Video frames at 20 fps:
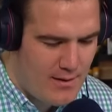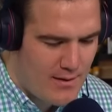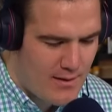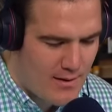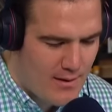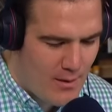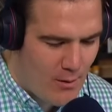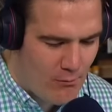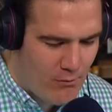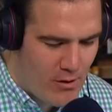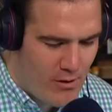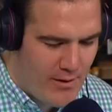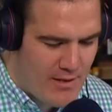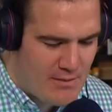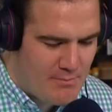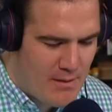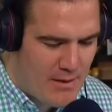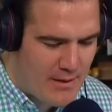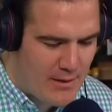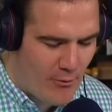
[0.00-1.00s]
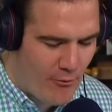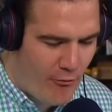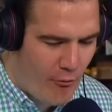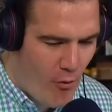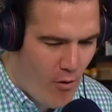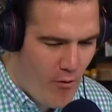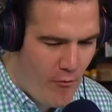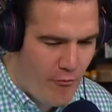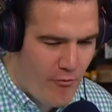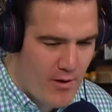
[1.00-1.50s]
you know, really has been at the
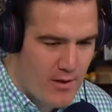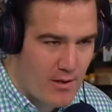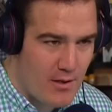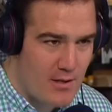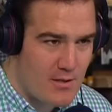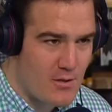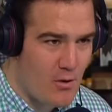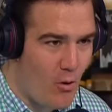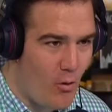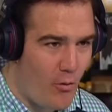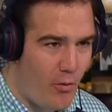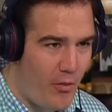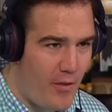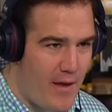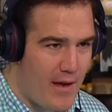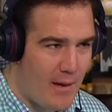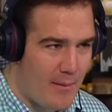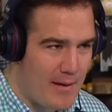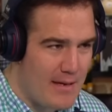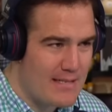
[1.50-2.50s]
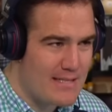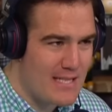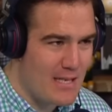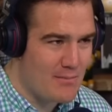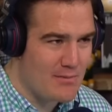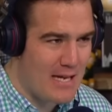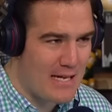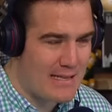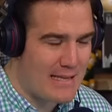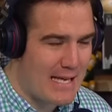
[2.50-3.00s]
forefront of this whole thing. He seems
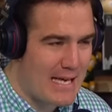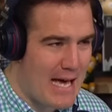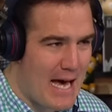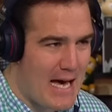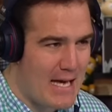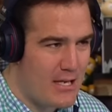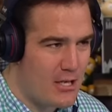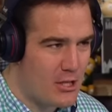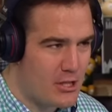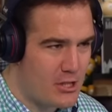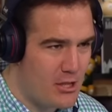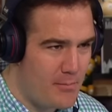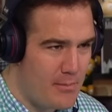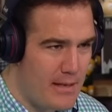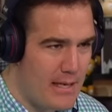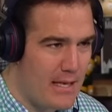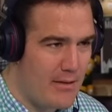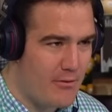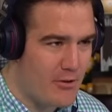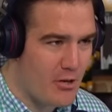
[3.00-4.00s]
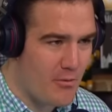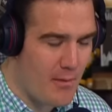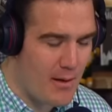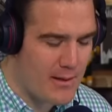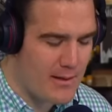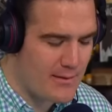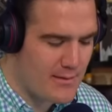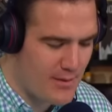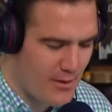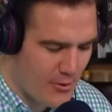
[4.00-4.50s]
like the guy you should be giving your
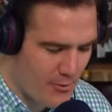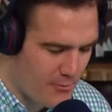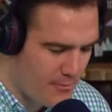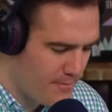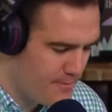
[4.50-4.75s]
money to.